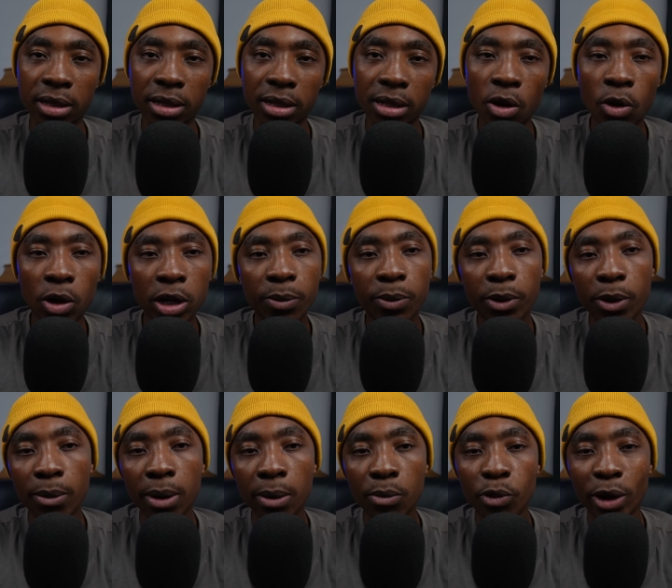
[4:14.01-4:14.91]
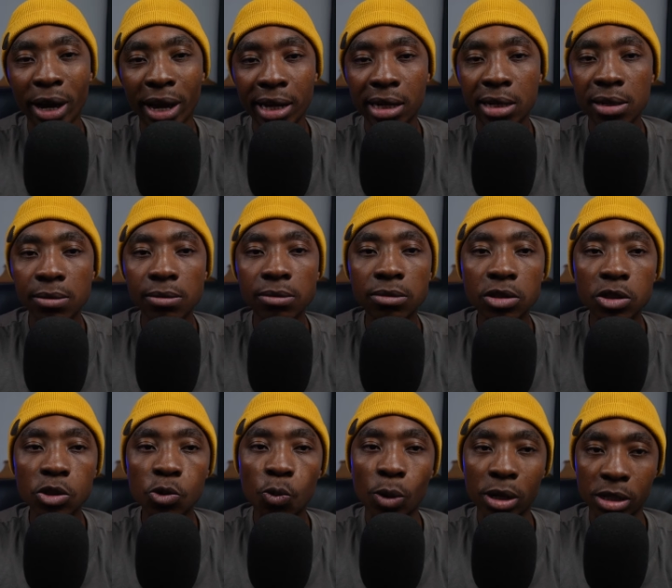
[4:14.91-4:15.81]
The only problem we had
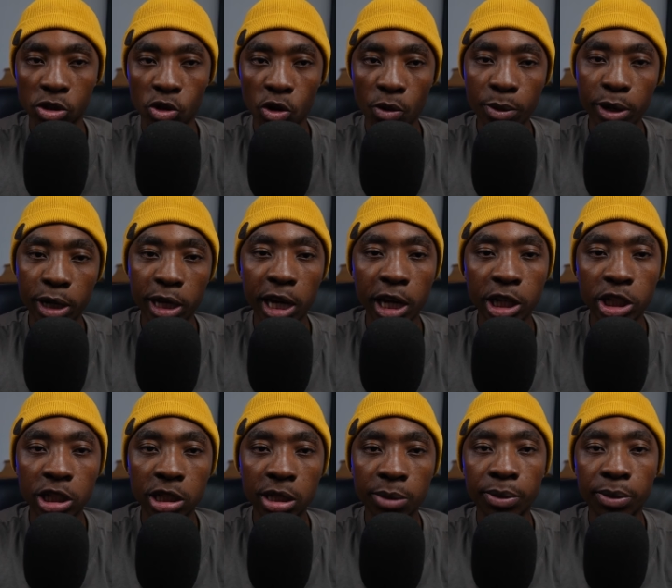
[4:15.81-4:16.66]
was the communication,